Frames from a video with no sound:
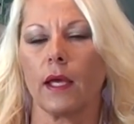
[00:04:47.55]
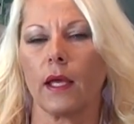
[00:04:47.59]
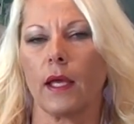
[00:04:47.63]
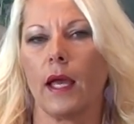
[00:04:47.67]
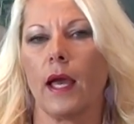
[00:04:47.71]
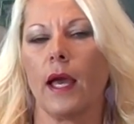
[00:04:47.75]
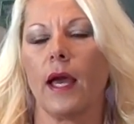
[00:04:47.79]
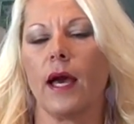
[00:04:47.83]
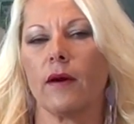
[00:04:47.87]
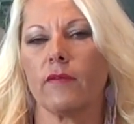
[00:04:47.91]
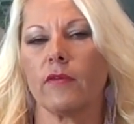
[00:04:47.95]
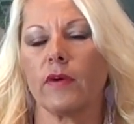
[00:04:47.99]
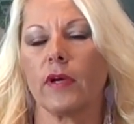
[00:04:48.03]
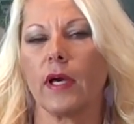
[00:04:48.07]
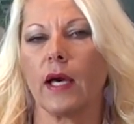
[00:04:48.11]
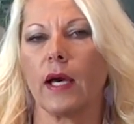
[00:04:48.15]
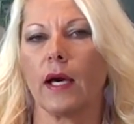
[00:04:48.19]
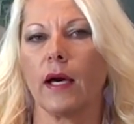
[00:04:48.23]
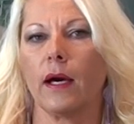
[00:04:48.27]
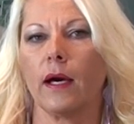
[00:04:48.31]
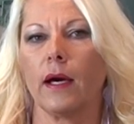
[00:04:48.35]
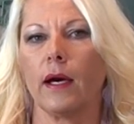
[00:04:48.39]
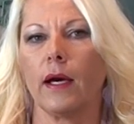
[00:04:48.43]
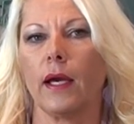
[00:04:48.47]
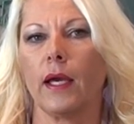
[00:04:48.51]
have a
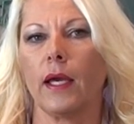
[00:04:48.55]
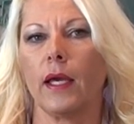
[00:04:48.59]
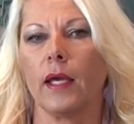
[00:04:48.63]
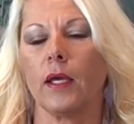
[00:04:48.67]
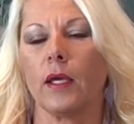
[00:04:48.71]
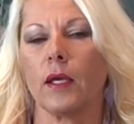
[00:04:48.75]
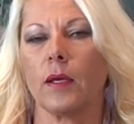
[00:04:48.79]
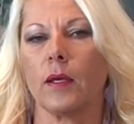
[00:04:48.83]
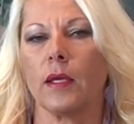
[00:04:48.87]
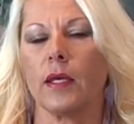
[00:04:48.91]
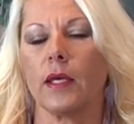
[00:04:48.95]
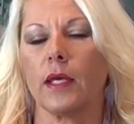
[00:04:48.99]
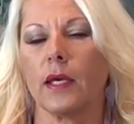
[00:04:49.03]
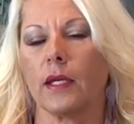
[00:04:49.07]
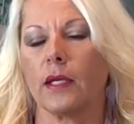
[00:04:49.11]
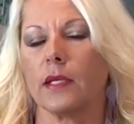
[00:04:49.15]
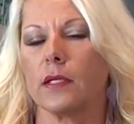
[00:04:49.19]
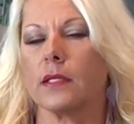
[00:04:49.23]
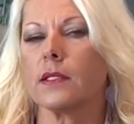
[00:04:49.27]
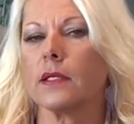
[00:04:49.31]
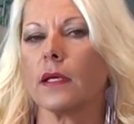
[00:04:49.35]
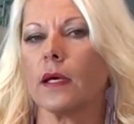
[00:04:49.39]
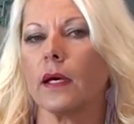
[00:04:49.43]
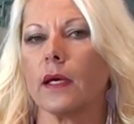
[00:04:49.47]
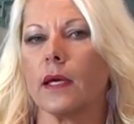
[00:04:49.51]
guy get
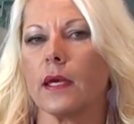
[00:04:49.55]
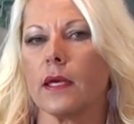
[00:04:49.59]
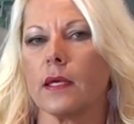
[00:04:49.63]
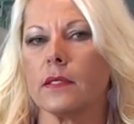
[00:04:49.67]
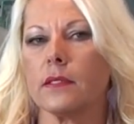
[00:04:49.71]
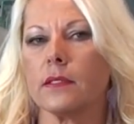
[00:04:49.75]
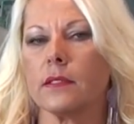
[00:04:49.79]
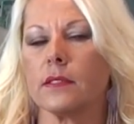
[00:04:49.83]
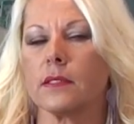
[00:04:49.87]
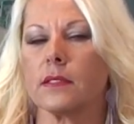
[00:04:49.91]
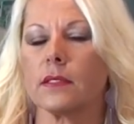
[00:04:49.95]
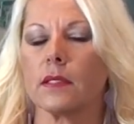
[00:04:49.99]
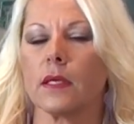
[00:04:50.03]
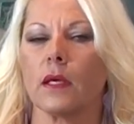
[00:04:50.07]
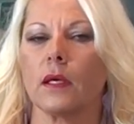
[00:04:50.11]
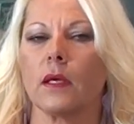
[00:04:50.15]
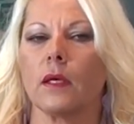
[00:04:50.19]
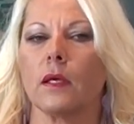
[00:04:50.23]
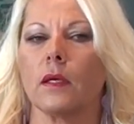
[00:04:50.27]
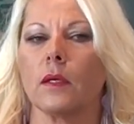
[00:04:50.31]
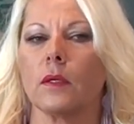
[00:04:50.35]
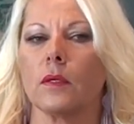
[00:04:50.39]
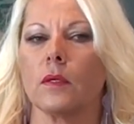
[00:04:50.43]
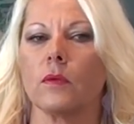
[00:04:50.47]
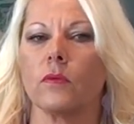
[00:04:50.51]
enticed
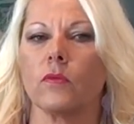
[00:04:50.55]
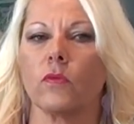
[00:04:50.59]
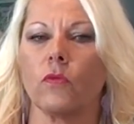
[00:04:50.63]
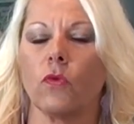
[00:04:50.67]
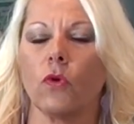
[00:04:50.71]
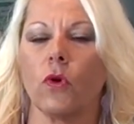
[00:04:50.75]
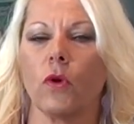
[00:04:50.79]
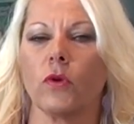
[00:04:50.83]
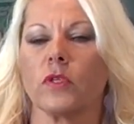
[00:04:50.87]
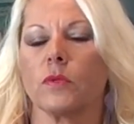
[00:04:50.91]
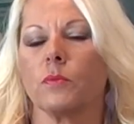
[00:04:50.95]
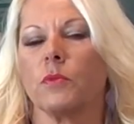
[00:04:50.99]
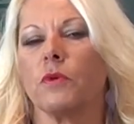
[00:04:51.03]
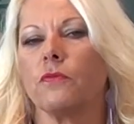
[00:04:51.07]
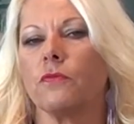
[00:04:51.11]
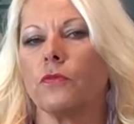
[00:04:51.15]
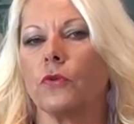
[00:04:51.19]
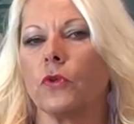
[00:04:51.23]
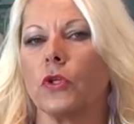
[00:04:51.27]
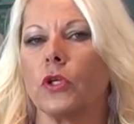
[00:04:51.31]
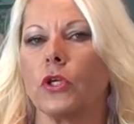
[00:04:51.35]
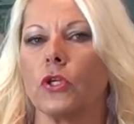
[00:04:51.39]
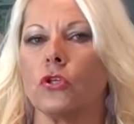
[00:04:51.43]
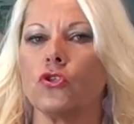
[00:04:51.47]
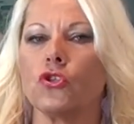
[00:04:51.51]
and for it to be
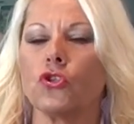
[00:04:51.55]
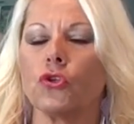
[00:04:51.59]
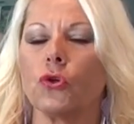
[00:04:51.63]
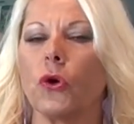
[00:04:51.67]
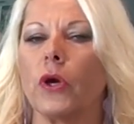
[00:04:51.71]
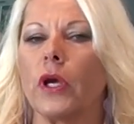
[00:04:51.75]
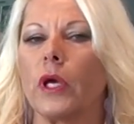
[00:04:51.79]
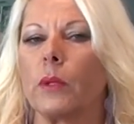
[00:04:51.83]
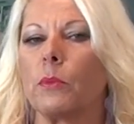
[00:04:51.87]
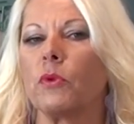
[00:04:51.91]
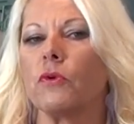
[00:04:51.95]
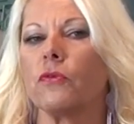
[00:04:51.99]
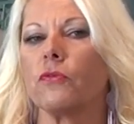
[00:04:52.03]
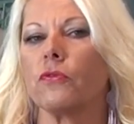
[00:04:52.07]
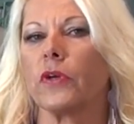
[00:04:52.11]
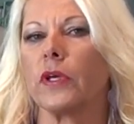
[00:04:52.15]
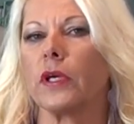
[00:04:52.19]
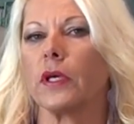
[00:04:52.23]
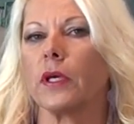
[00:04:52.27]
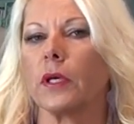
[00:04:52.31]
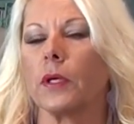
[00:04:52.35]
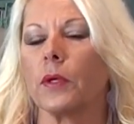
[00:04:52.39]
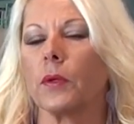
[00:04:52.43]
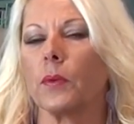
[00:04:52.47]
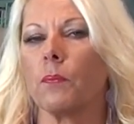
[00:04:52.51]
fully enjoyable for
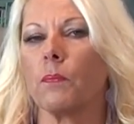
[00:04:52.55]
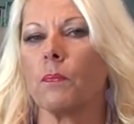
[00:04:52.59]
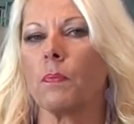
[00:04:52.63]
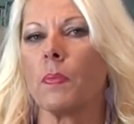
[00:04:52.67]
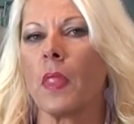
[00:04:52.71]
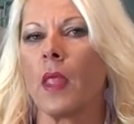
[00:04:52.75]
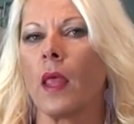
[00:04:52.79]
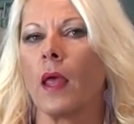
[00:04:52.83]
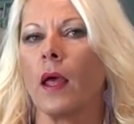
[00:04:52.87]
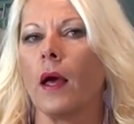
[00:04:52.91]
him,